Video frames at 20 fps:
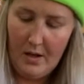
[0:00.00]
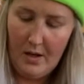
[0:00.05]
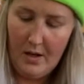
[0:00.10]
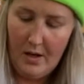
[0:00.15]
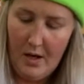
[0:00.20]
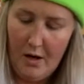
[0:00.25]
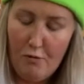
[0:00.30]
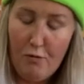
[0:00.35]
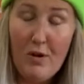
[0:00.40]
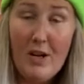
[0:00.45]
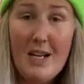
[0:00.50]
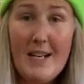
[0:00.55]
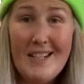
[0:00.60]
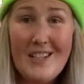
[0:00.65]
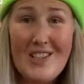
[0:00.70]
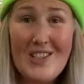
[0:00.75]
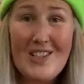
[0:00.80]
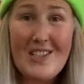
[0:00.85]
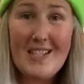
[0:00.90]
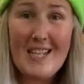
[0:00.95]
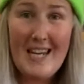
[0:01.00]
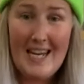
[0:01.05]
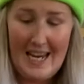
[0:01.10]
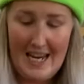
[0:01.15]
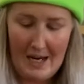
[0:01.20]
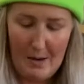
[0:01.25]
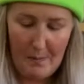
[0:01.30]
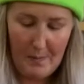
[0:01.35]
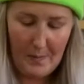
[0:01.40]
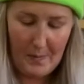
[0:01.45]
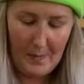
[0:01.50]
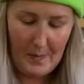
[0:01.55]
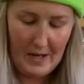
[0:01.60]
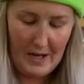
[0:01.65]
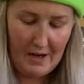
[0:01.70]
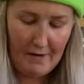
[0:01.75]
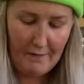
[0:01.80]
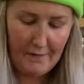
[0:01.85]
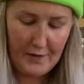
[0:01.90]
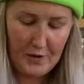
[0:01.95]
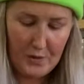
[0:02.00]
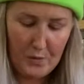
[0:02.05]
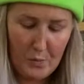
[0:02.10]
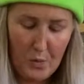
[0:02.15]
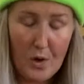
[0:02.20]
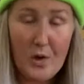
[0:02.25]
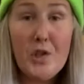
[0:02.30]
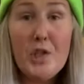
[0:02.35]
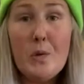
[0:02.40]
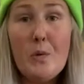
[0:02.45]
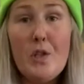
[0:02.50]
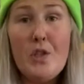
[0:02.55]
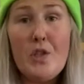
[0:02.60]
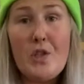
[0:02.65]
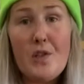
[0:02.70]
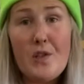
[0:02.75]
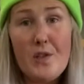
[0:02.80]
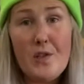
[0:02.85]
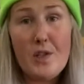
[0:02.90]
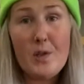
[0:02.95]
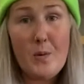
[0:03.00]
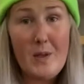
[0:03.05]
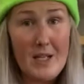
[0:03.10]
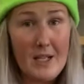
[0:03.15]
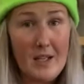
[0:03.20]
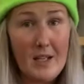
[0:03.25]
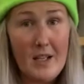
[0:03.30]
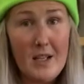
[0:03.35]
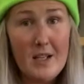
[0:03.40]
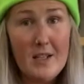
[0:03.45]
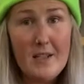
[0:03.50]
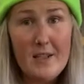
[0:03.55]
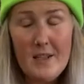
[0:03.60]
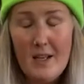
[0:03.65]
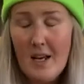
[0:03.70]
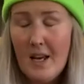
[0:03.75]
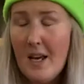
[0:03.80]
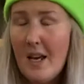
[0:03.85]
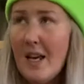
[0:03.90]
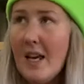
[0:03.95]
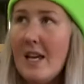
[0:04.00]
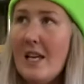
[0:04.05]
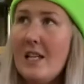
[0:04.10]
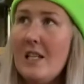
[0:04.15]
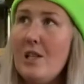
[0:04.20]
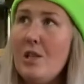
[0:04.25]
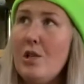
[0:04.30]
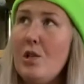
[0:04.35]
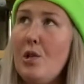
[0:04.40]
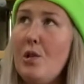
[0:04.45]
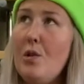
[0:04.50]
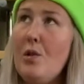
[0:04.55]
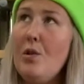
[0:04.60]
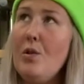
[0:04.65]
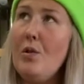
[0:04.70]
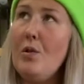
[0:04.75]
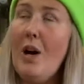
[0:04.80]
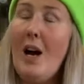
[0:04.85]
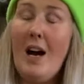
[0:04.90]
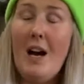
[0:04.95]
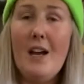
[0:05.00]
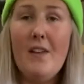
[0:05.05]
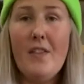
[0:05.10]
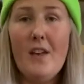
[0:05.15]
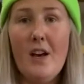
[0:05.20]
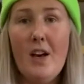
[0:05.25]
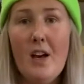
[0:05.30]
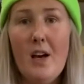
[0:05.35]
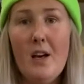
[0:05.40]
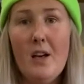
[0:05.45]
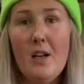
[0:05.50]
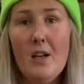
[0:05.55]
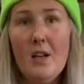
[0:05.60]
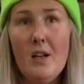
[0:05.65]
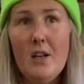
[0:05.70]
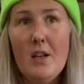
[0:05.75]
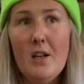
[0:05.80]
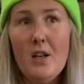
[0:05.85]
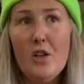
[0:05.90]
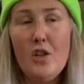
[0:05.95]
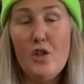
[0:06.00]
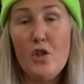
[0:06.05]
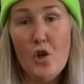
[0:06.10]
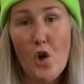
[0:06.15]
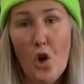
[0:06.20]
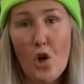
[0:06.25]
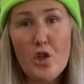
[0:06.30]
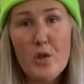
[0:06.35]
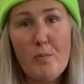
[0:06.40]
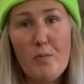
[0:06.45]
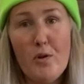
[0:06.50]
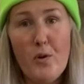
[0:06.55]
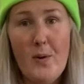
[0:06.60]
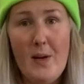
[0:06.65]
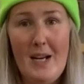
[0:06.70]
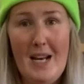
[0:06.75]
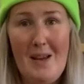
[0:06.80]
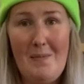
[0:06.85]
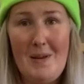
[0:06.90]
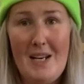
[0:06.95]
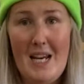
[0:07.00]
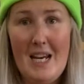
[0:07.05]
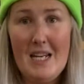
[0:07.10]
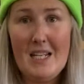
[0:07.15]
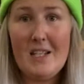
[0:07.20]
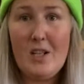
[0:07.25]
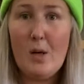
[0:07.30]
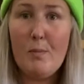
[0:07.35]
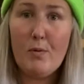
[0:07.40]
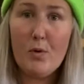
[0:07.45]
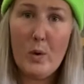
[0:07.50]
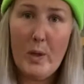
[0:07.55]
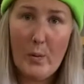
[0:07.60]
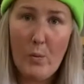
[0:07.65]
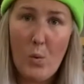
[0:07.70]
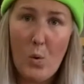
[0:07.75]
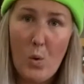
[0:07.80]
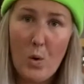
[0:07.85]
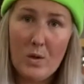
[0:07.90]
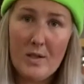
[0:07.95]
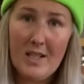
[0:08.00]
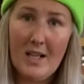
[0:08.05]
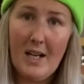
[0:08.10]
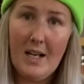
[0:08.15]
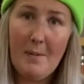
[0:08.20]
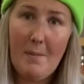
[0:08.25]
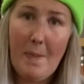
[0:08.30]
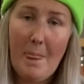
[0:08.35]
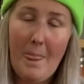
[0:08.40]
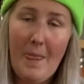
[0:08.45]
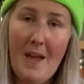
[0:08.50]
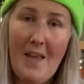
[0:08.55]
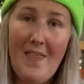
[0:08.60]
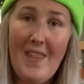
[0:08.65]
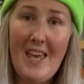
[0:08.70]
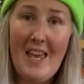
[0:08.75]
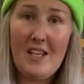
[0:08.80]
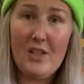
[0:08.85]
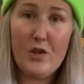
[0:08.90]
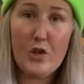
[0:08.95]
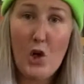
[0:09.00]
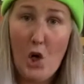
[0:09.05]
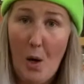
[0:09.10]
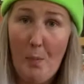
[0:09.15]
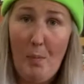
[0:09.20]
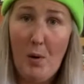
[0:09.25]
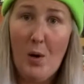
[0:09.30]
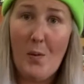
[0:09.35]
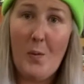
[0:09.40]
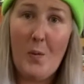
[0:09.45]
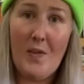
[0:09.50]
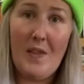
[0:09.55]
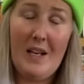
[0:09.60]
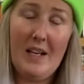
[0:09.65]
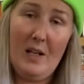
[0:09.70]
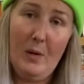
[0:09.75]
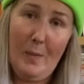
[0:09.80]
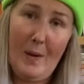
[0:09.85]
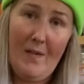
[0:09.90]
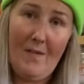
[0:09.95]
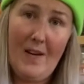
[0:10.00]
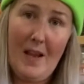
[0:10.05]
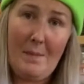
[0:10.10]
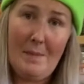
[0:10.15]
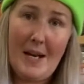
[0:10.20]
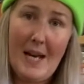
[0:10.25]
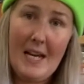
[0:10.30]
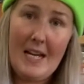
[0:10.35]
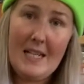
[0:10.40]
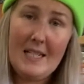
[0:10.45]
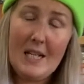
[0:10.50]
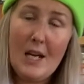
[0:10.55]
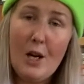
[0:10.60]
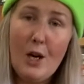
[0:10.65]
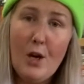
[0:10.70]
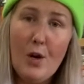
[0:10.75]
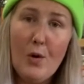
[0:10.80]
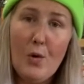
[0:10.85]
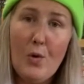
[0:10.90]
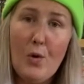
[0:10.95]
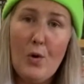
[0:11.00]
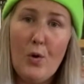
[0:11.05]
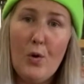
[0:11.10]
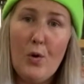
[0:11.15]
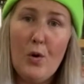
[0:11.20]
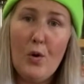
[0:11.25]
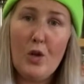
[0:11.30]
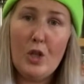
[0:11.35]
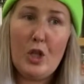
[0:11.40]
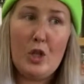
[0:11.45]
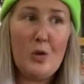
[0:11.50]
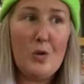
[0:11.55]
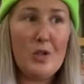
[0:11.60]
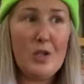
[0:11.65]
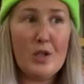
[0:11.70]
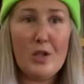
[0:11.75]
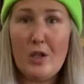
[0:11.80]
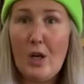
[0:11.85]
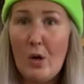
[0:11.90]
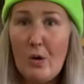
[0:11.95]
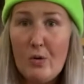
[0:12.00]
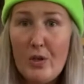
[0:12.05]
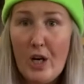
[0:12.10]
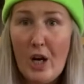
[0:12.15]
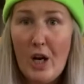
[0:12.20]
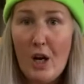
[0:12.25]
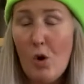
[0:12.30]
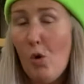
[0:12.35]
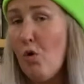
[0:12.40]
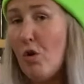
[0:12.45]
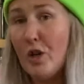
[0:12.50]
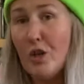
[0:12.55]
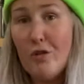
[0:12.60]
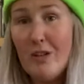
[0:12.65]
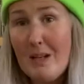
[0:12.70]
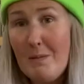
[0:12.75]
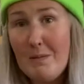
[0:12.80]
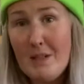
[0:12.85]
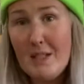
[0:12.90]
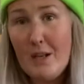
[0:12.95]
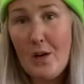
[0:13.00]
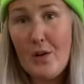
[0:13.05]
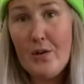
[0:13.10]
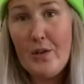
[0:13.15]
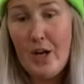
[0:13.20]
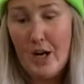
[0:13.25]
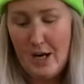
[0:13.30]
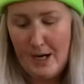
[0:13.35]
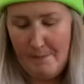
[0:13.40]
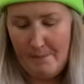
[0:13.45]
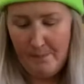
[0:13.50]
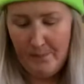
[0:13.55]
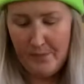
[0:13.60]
A really good tip, if you want to adjust the sweetness, is to either not brew in lemonade, so brew in water, and then top up with a little bit of lemonade, or use a soda or a cream soda.